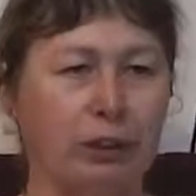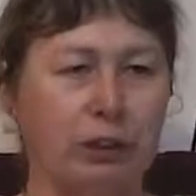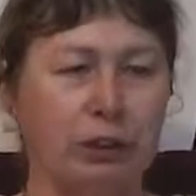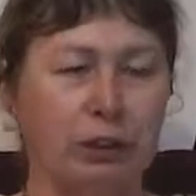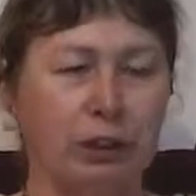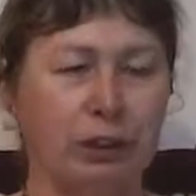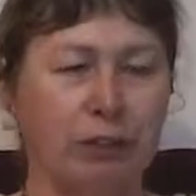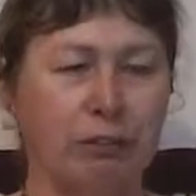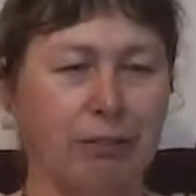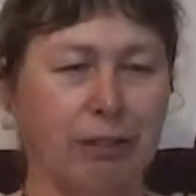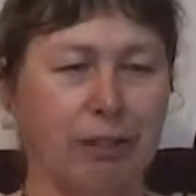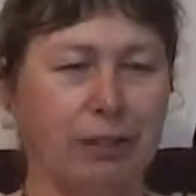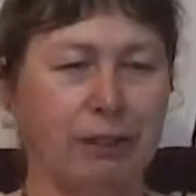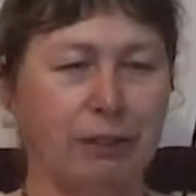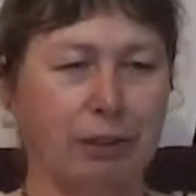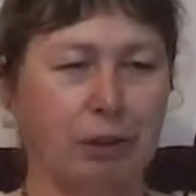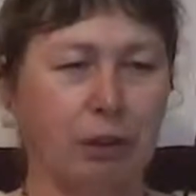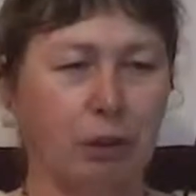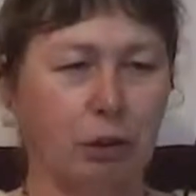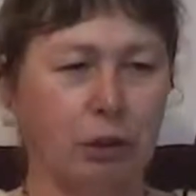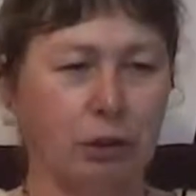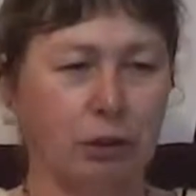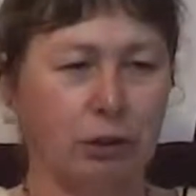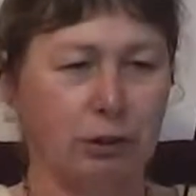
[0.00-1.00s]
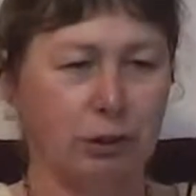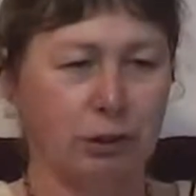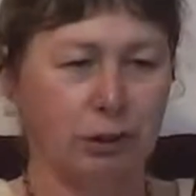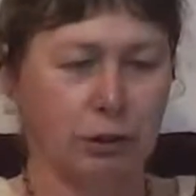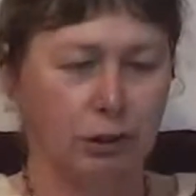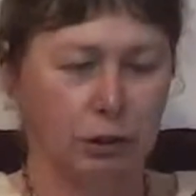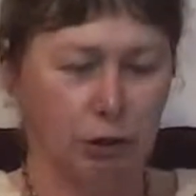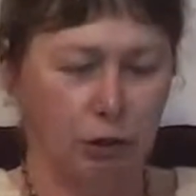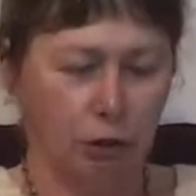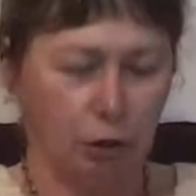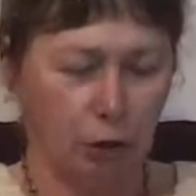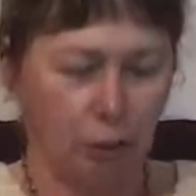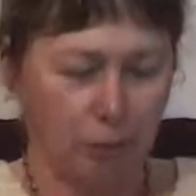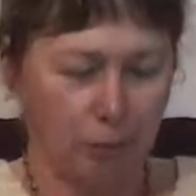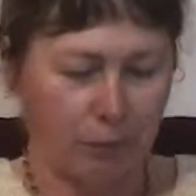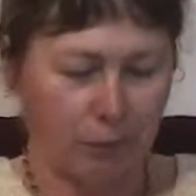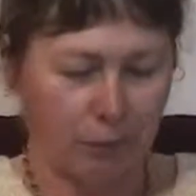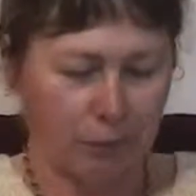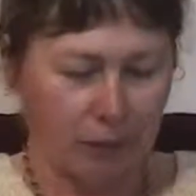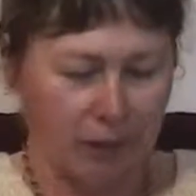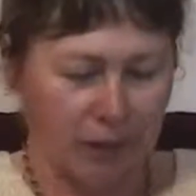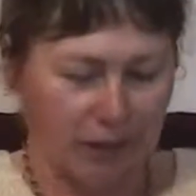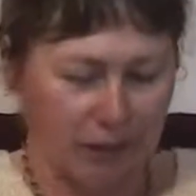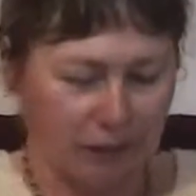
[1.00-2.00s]
generator to top
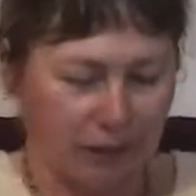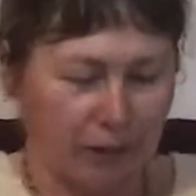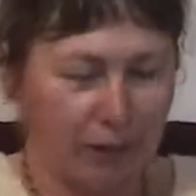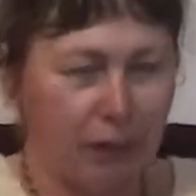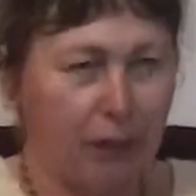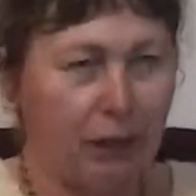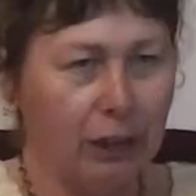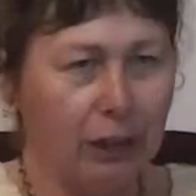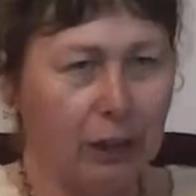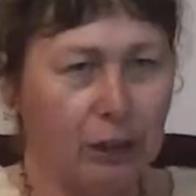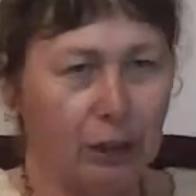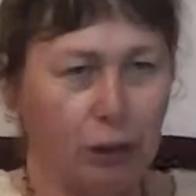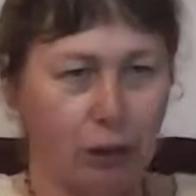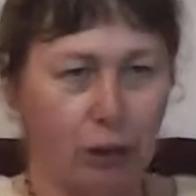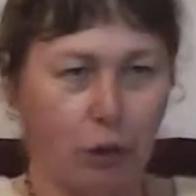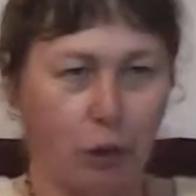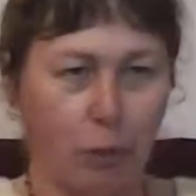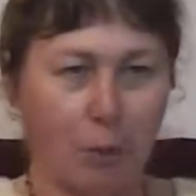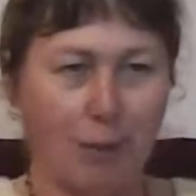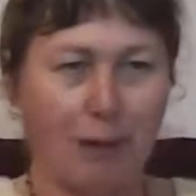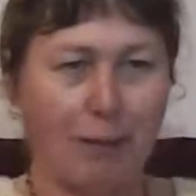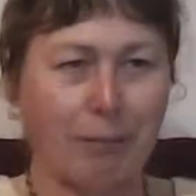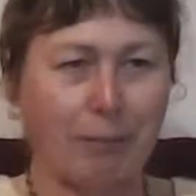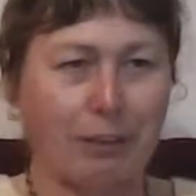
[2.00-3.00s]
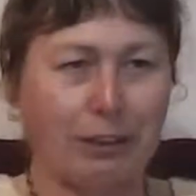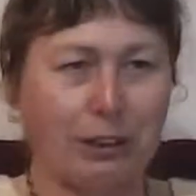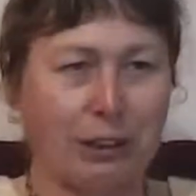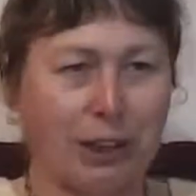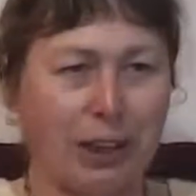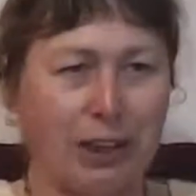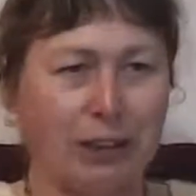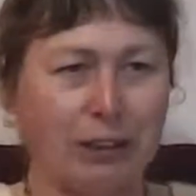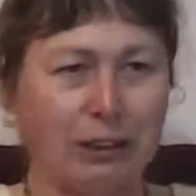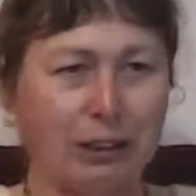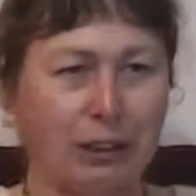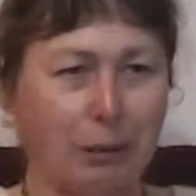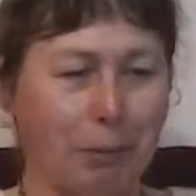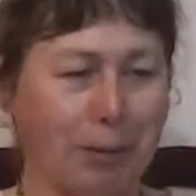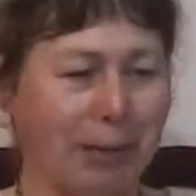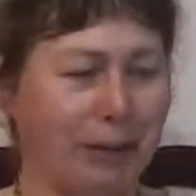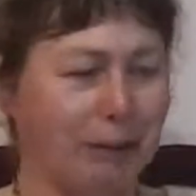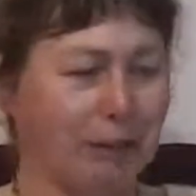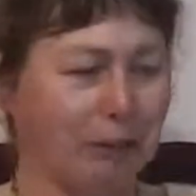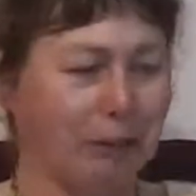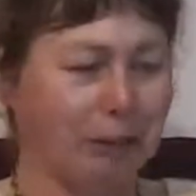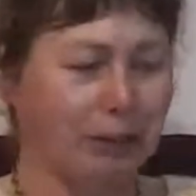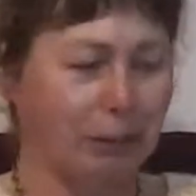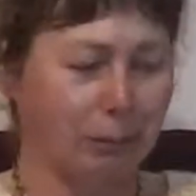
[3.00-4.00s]
up the charge in the
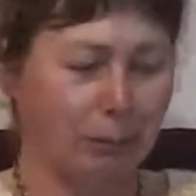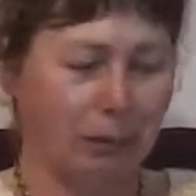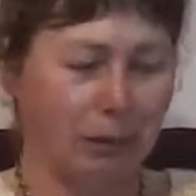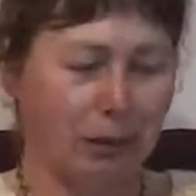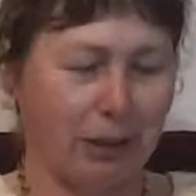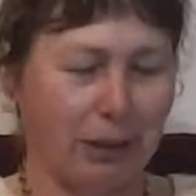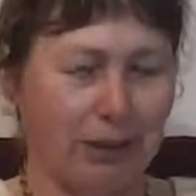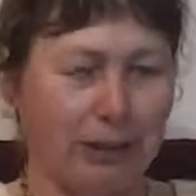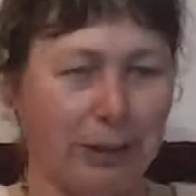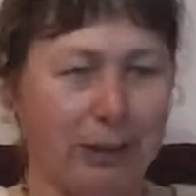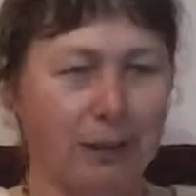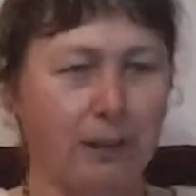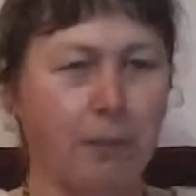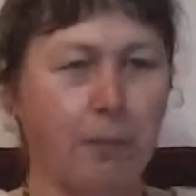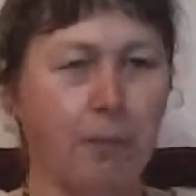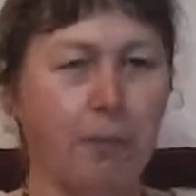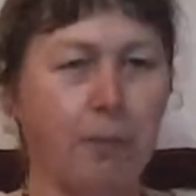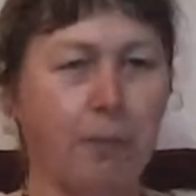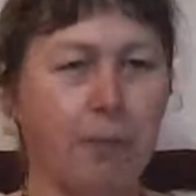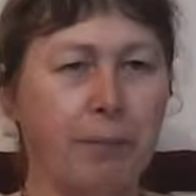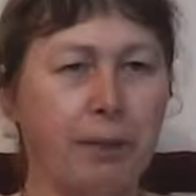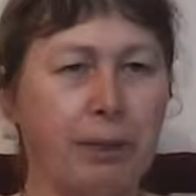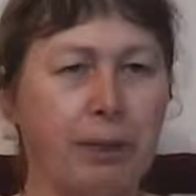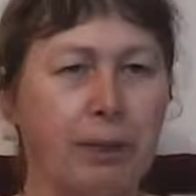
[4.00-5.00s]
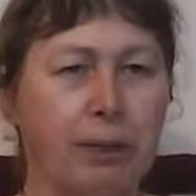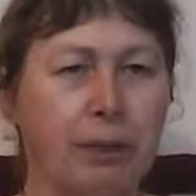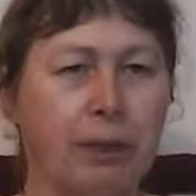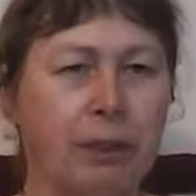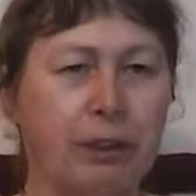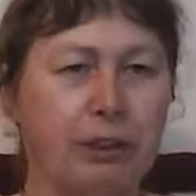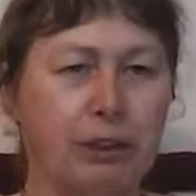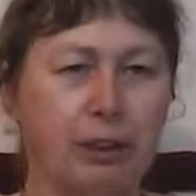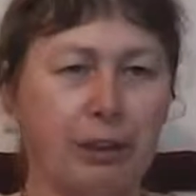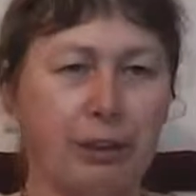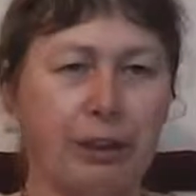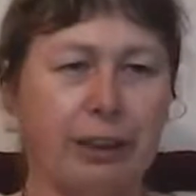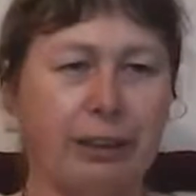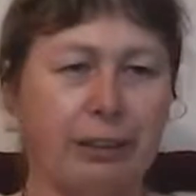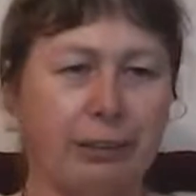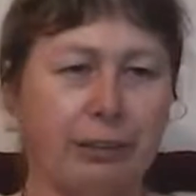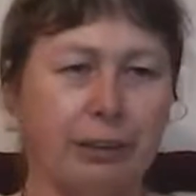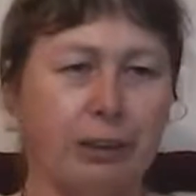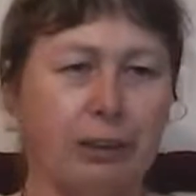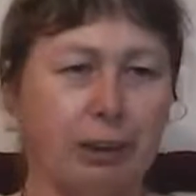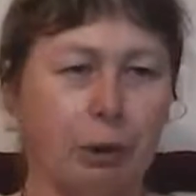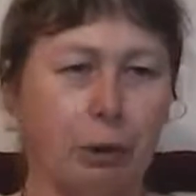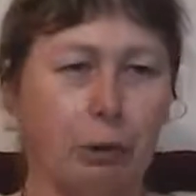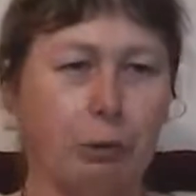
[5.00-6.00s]
battery, something like that. So they can
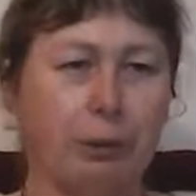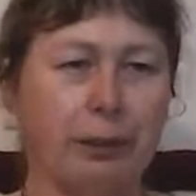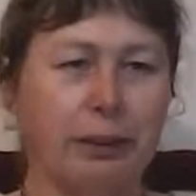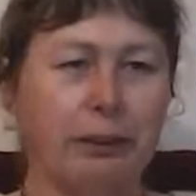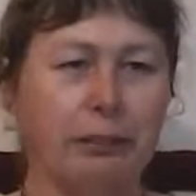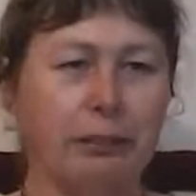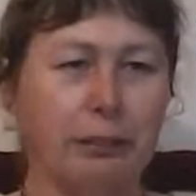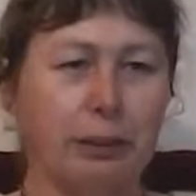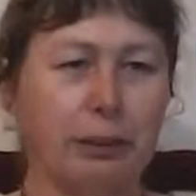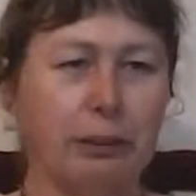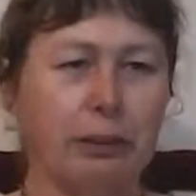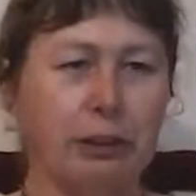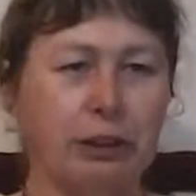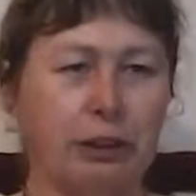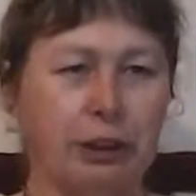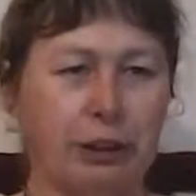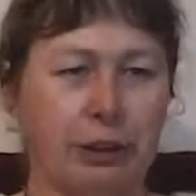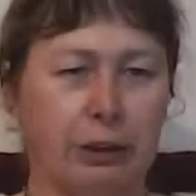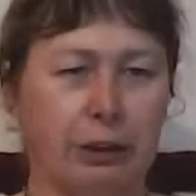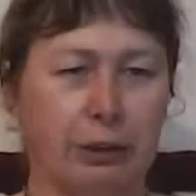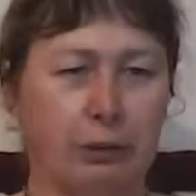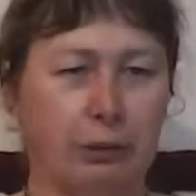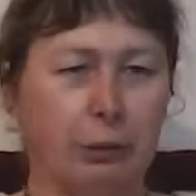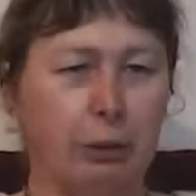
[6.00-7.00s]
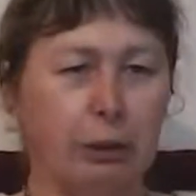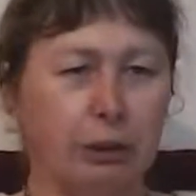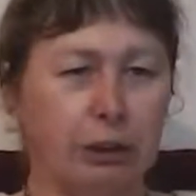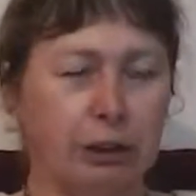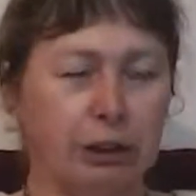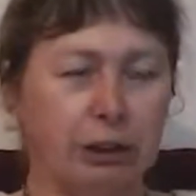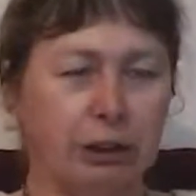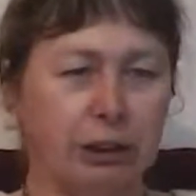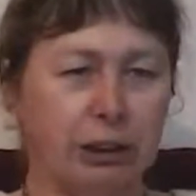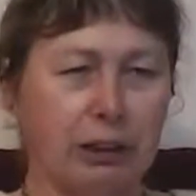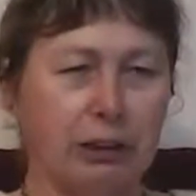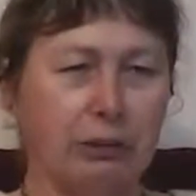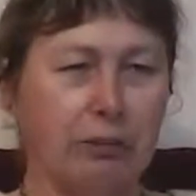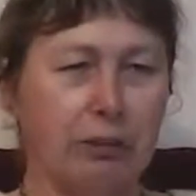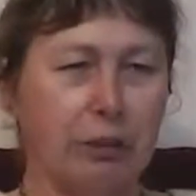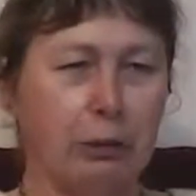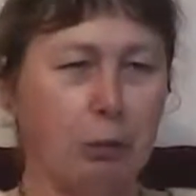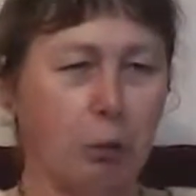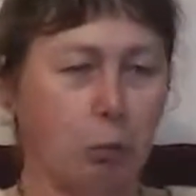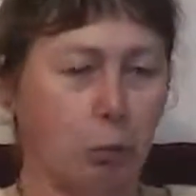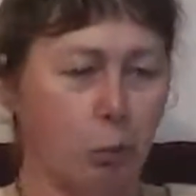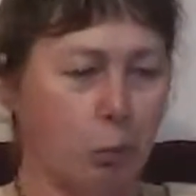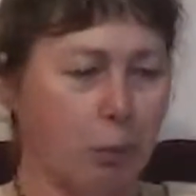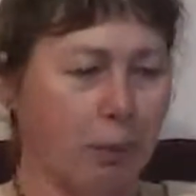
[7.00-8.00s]
still be of use in an emergency if the
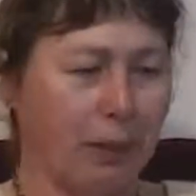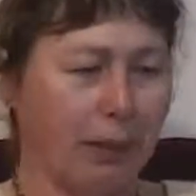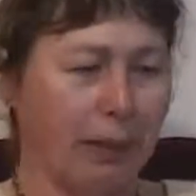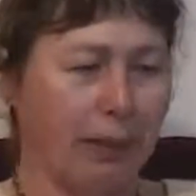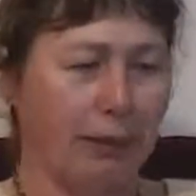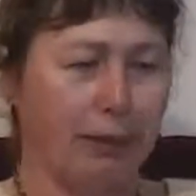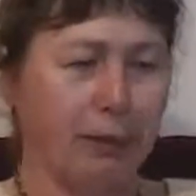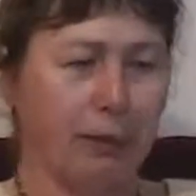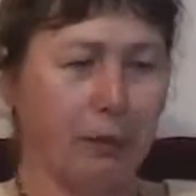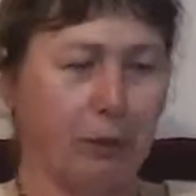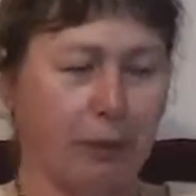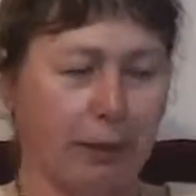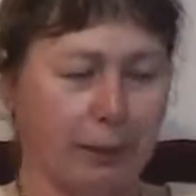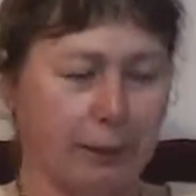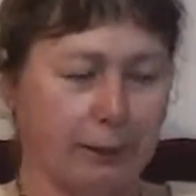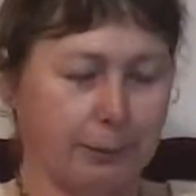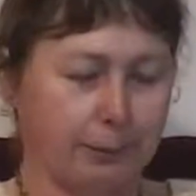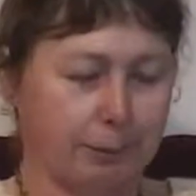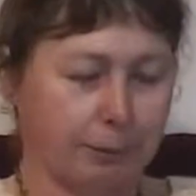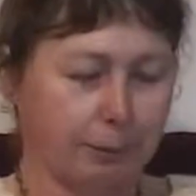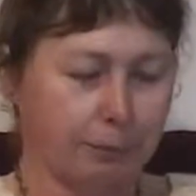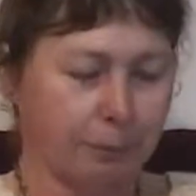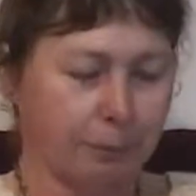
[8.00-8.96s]
normal power's gone out.